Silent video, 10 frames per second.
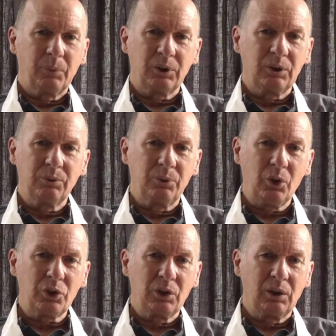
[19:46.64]
But
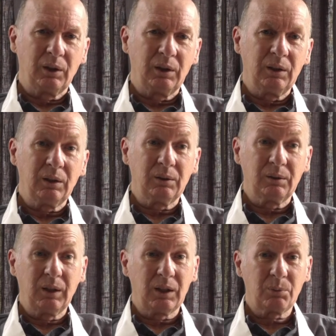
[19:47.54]
unfortunately, uh,
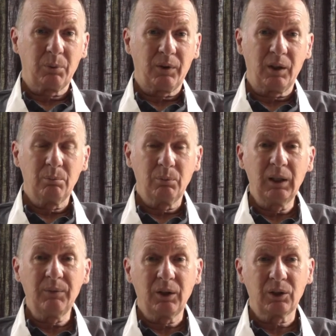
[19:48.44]
yes, with him
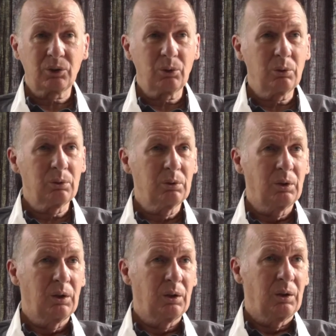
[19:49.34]
leaving so
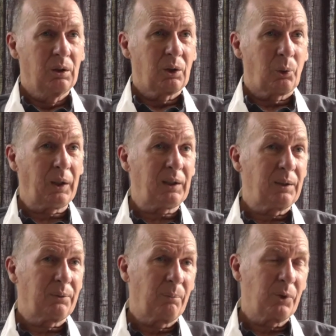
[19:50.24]

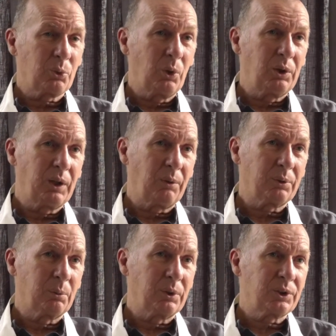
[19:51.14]
quickly from this world
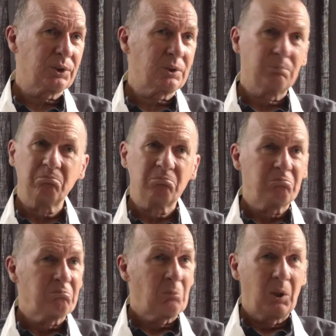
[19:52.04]
afterwards,
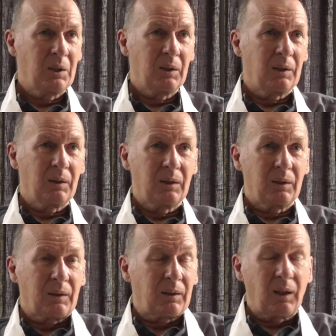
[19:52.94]

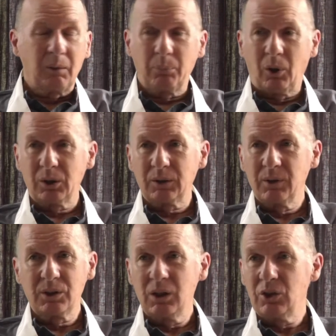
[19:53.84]
that part
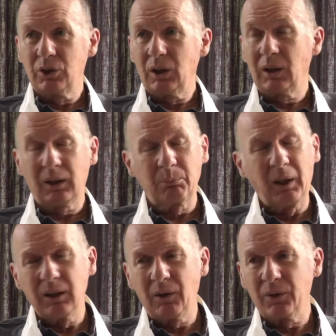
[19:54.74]
of his teaching, like
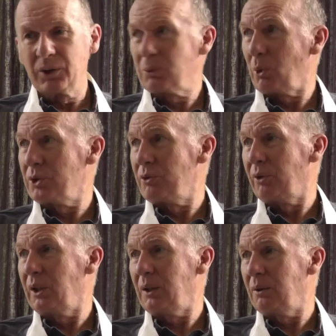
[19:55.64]
many others,
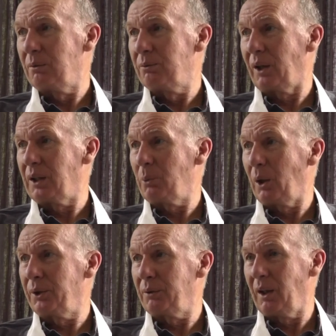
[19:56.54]
wasn't really very
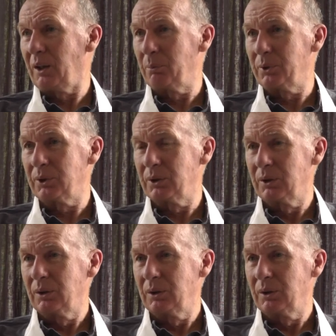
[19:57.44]
well developed.